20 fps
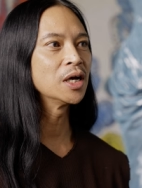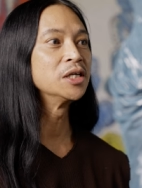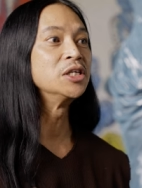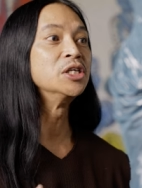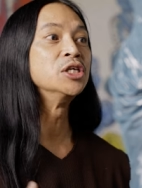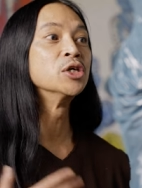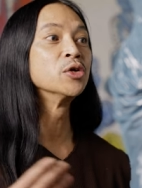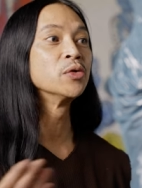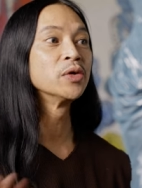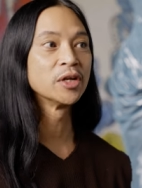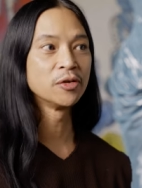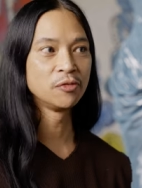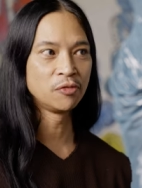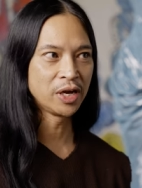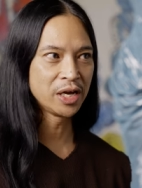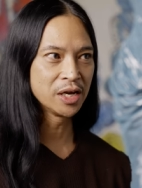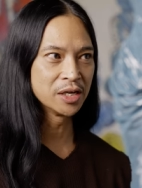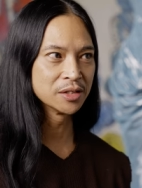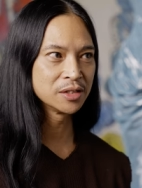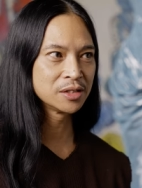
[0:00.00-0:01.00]
a year in
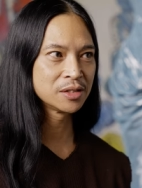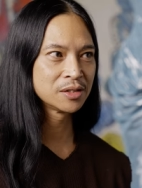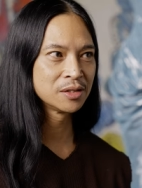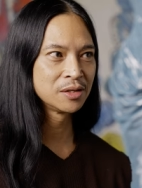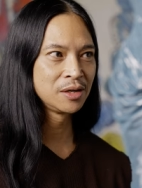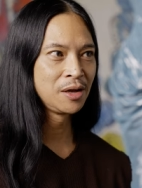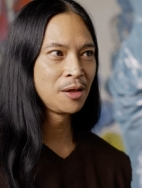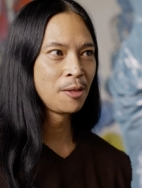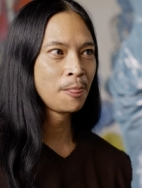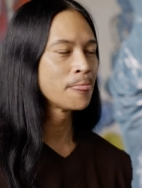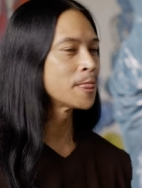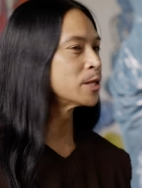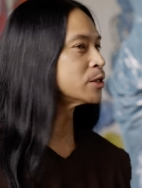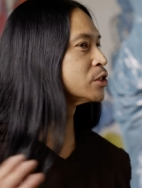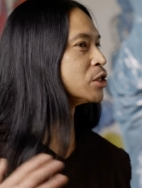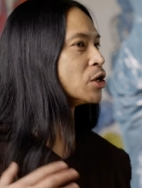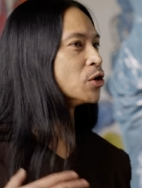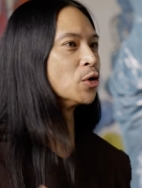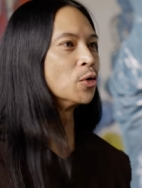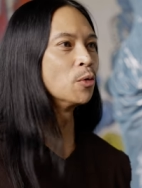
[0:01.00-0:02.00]
advance.
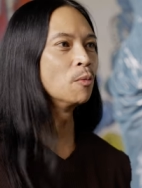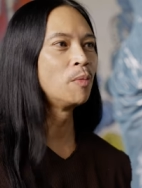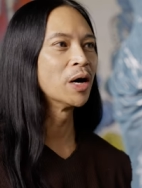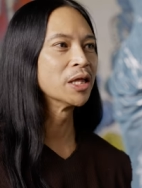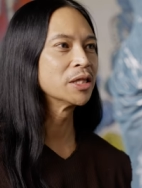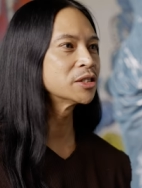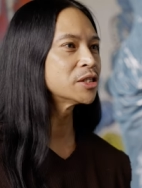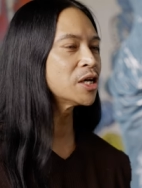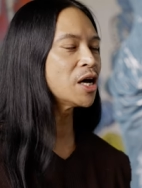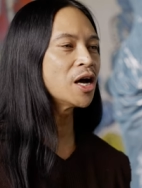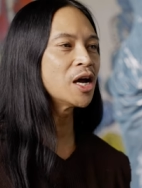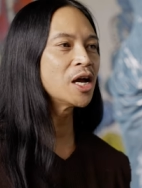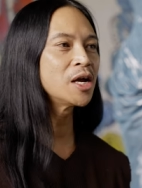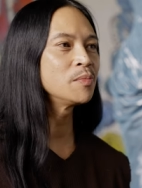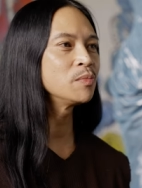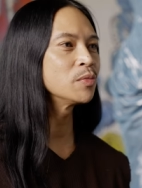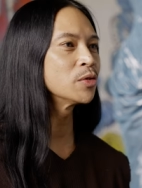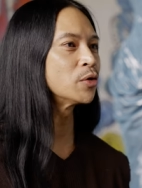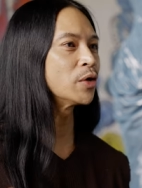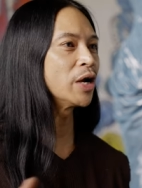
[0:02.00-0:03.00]
So by the
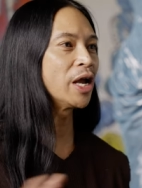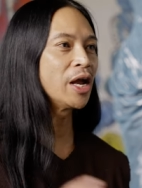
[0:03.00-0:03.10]
time they're